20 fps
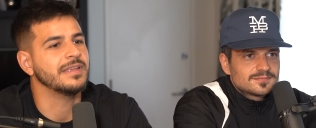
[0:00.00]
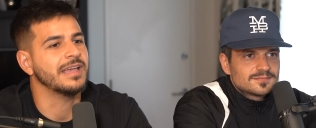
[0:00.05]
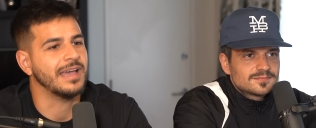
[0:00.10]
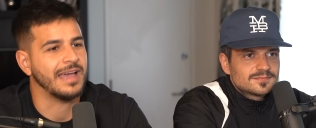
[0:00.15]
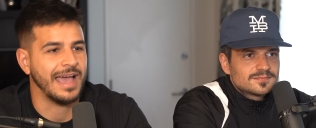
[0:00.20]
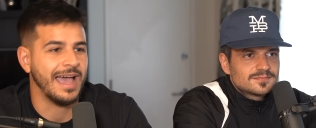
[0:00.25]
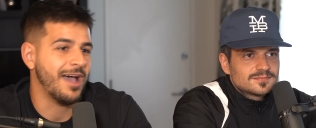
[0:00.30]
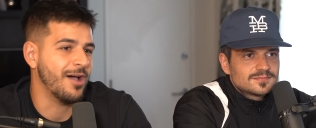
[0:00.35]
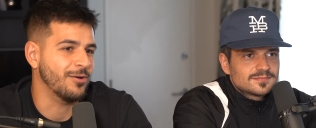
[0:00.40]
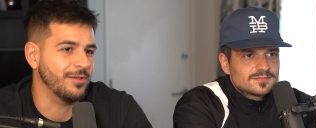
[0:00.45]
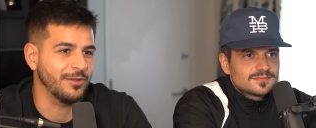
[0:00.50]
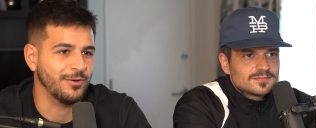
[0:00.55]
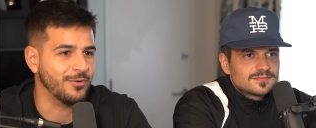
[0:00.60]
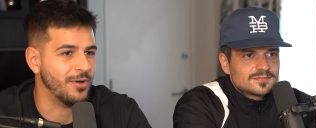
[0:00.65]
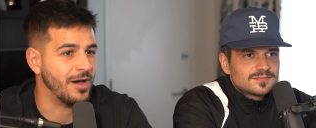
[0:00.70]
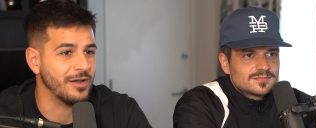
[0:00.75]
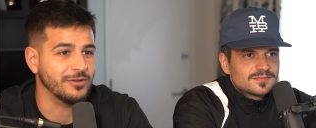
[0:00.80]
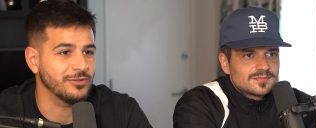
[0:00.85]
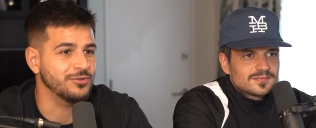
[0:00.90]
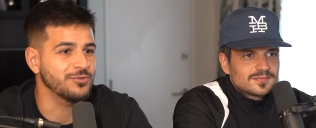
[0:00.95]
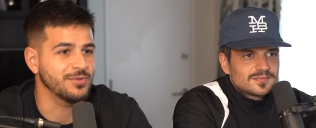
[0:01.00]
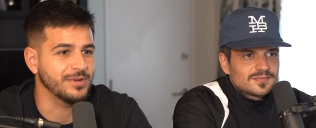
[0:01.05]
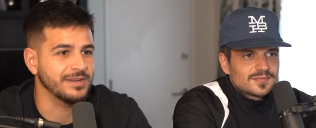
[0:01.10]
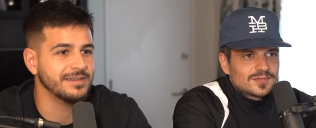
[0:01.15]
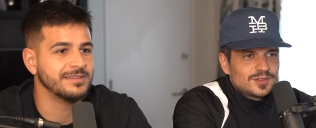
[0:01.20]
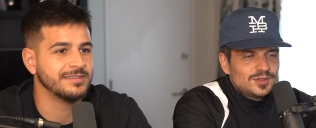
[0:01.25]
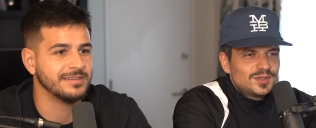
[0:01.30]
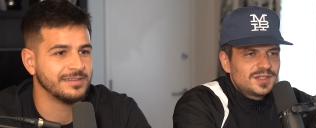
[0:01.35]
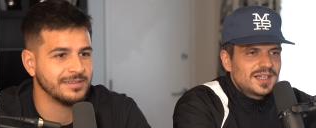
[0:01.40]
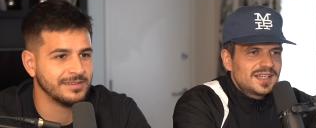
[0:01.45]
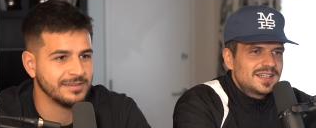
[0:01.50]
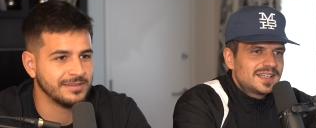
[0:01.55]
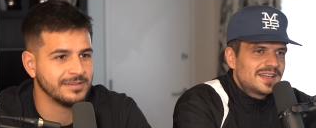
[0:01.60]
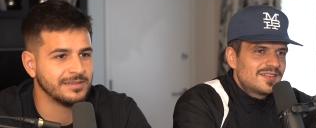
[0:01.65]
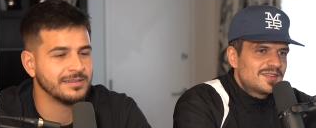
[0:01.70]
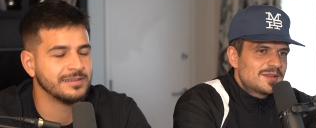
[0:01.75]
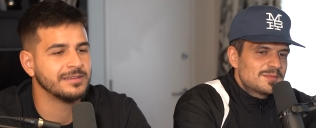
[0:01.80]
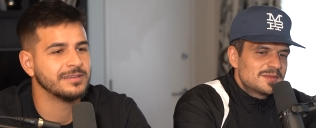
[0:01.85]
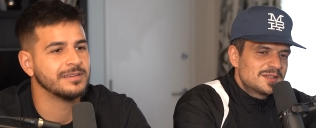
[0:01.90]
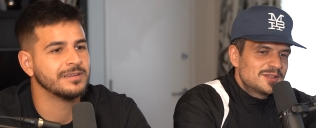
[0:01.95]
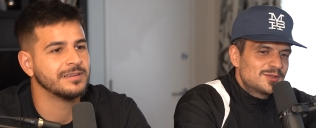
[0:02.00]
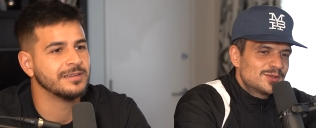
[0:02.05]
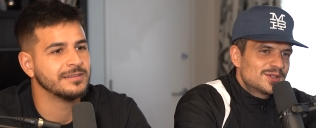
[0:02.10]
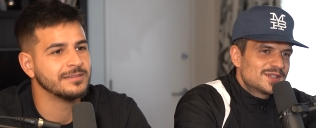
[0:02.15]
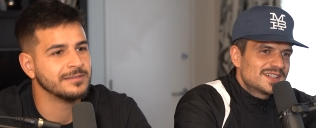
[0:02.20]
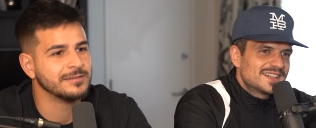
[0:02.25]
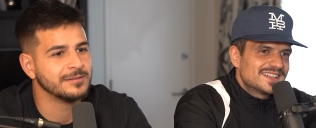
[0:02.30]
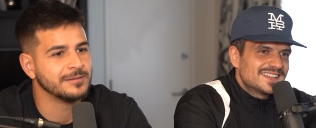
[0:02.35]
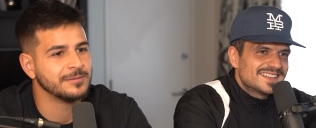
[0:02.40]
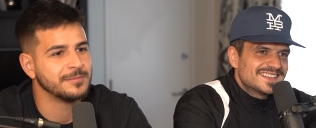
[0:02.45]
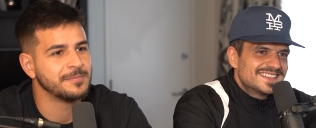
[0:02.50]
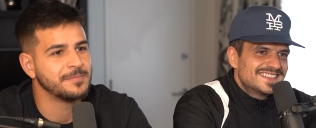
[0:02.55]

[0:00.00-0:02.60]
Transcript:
Speaker 1: Yeah, how? They don't know how to do it.
Speaker 2: You right? kind of give them the door to